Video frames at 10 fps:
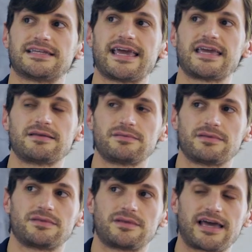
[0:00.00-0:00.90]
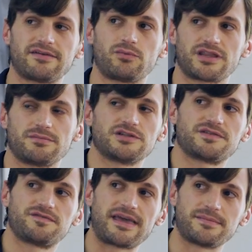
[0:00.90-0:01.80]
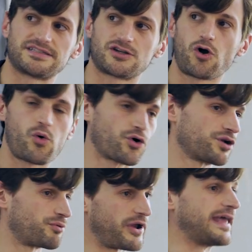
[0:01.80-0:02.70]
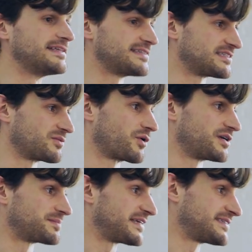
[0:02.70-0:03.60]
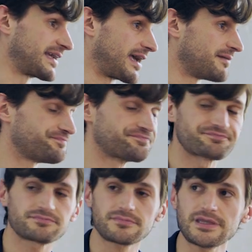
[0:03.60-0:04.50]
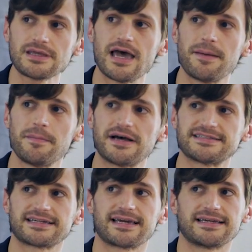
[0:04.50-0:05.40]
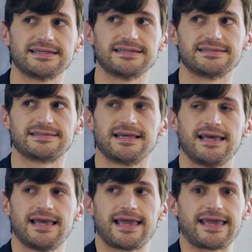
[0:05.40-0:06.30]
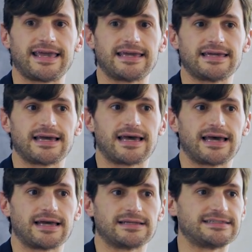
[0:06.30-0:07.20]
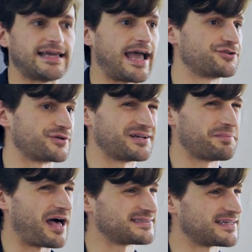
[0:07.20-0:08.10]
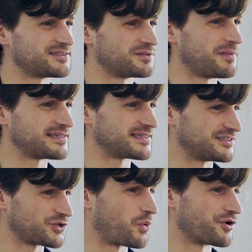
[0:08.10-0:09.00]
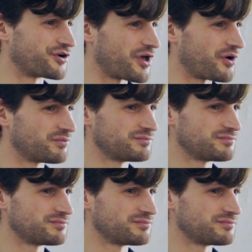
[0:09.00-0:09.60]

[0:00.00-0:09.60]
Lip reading: Today, kind of one of the most famous corn brands, as it were, is Masa. Masa is a dehydrated masa. So masa is corn dough.